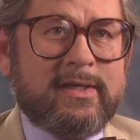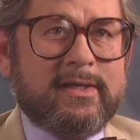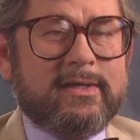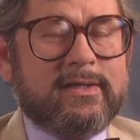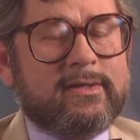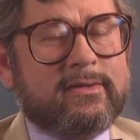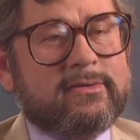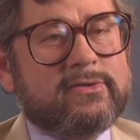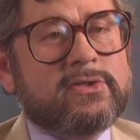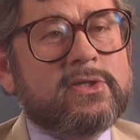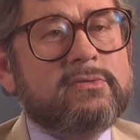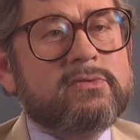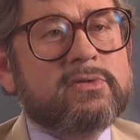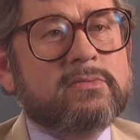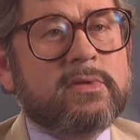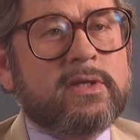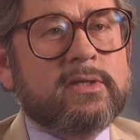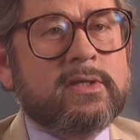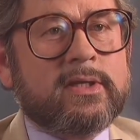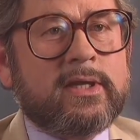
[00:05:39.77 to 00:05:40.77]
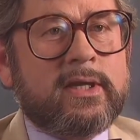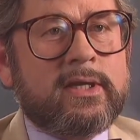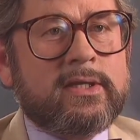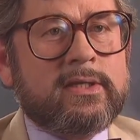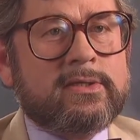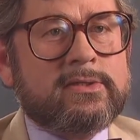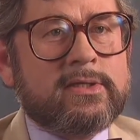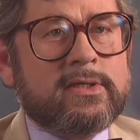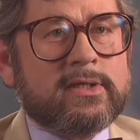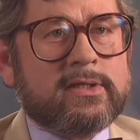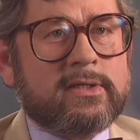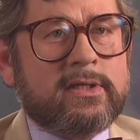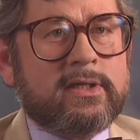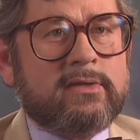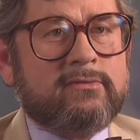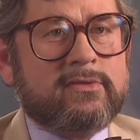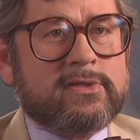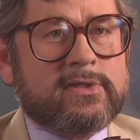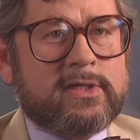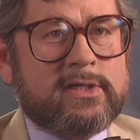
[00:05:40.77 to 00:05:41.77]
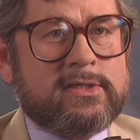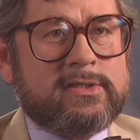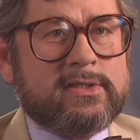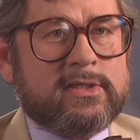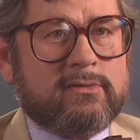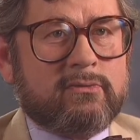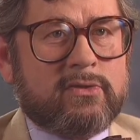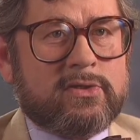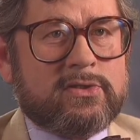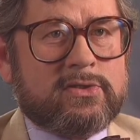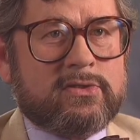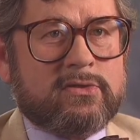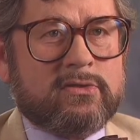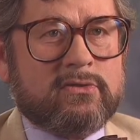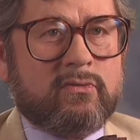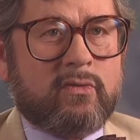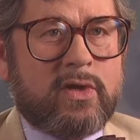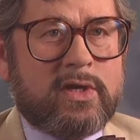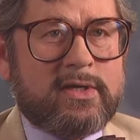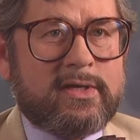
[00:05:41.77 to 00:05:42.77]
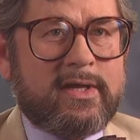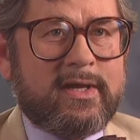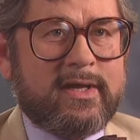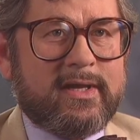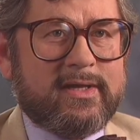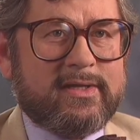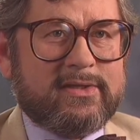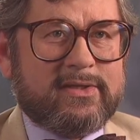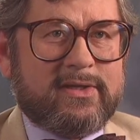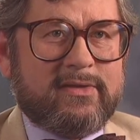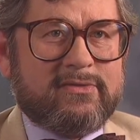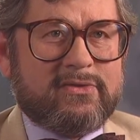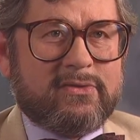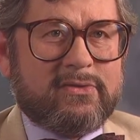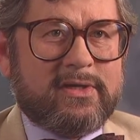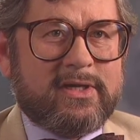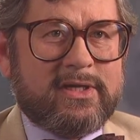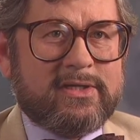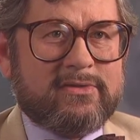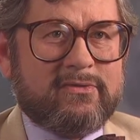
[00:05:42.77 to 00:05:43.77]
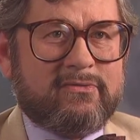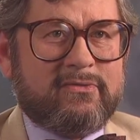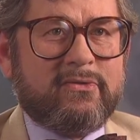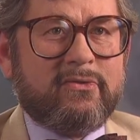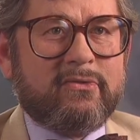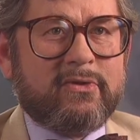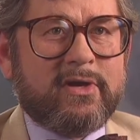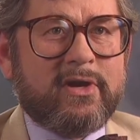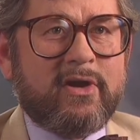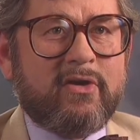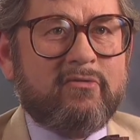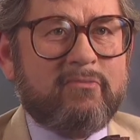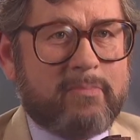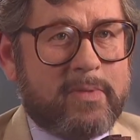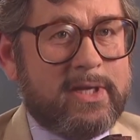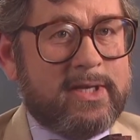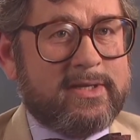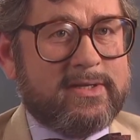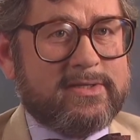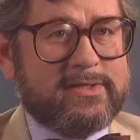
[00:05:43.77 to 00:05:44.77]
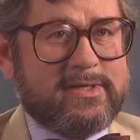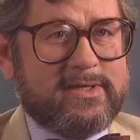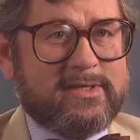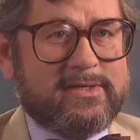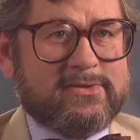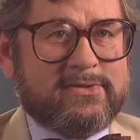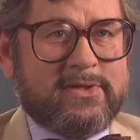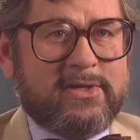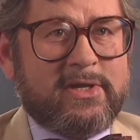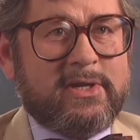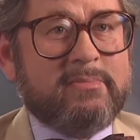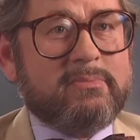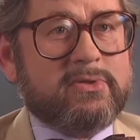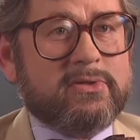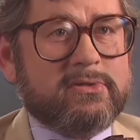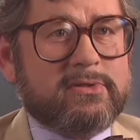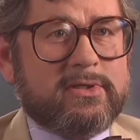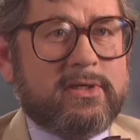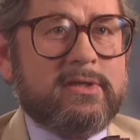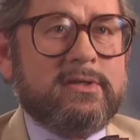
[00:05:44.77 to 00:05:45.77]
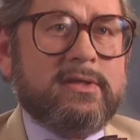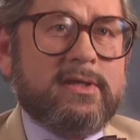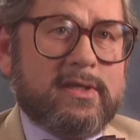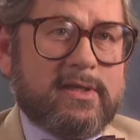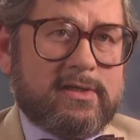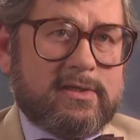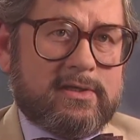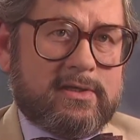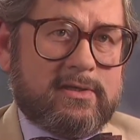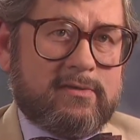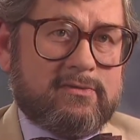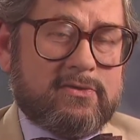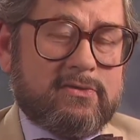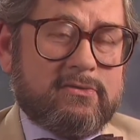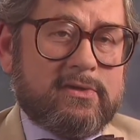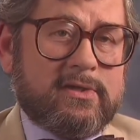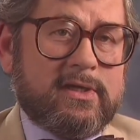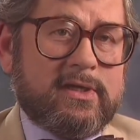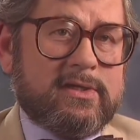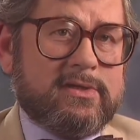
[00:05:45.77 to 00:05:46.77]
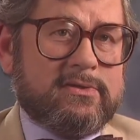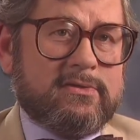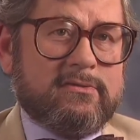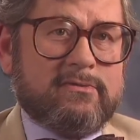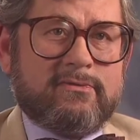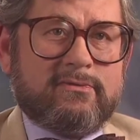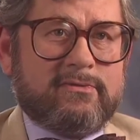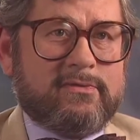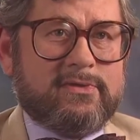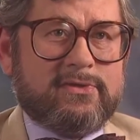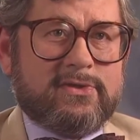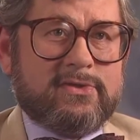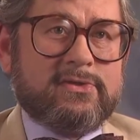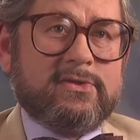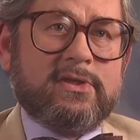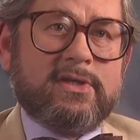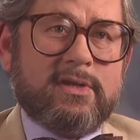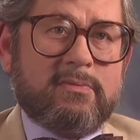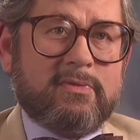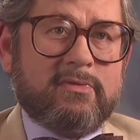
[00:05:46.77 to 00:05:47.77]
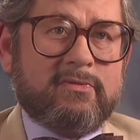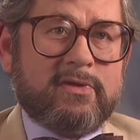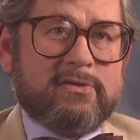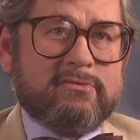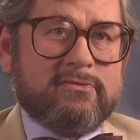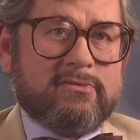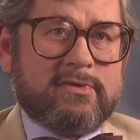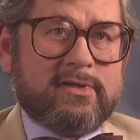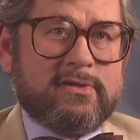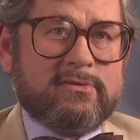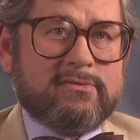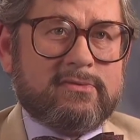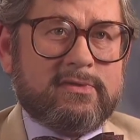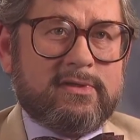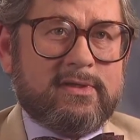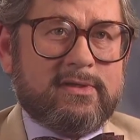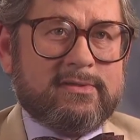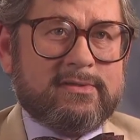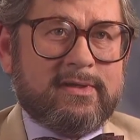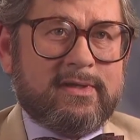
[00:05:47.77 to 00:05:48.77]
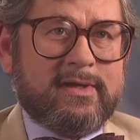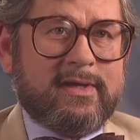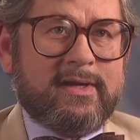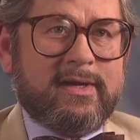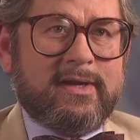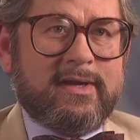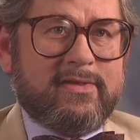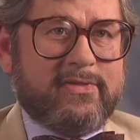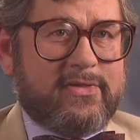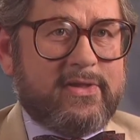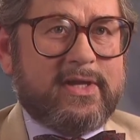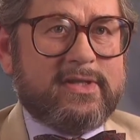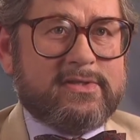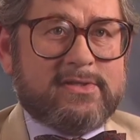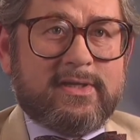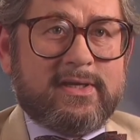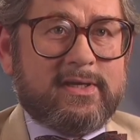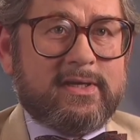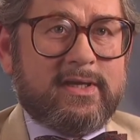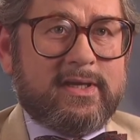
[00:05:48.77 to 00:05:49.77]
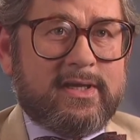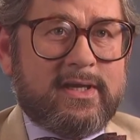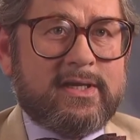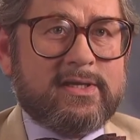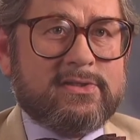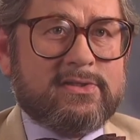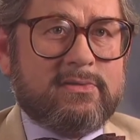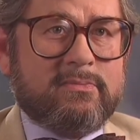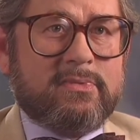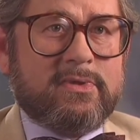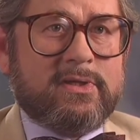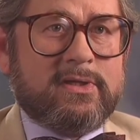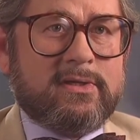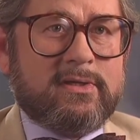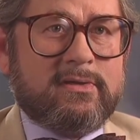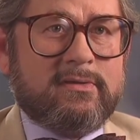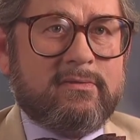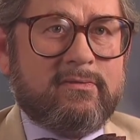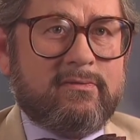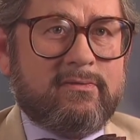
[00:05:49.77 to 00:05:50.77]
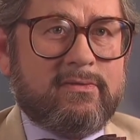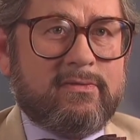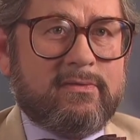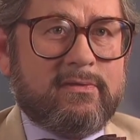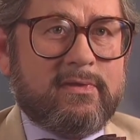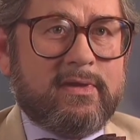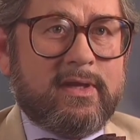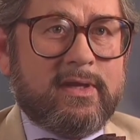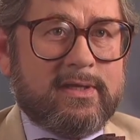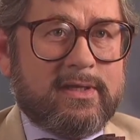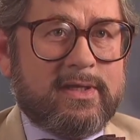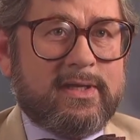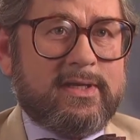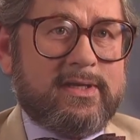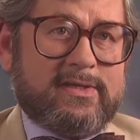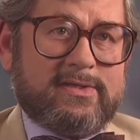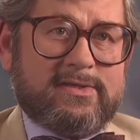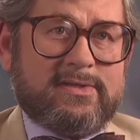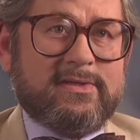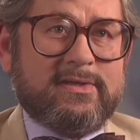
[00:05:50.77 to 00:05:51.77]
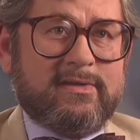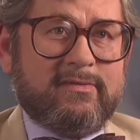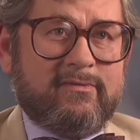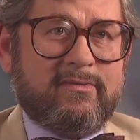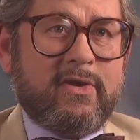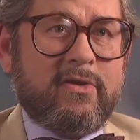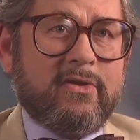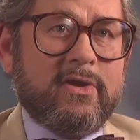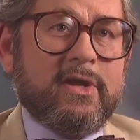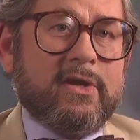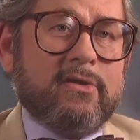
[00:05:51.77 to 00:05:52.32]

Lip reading: Now, it seems to me that any technique for dating, which on one hand gives you an age of 4.5 billion years, but on the other hand gives you an age of just a couple of 100,000 years, that technique has to be at least very